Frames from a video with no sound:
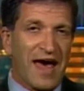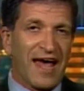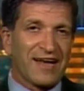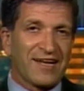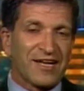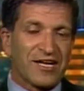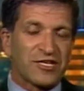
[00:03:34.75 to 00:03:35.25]

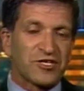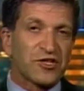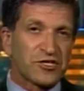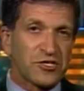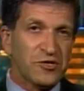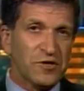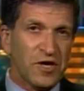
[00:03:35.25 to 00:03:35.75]
that to
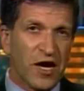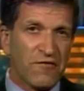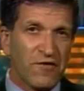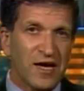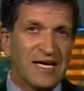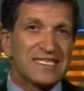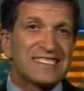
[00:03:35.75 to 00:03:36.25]
the tune
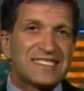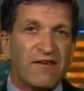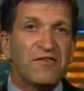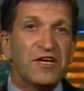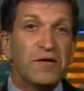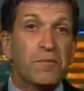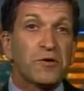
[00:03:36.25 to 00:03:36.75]
of
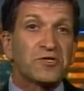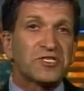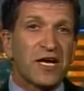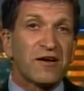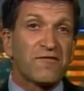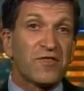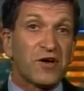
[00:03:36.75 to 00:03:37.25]

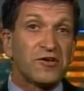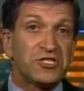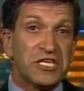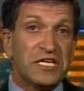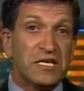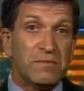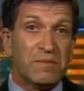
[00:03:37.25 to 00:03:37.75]
70% of their
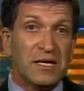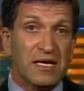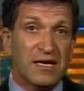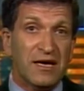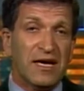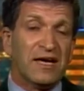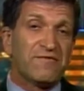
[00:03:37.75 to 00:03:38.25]

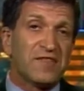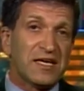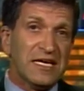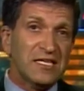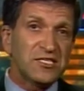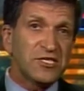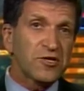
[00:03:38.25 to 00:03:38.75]
GDP. If
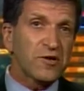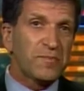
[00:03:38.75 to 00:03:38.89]
the East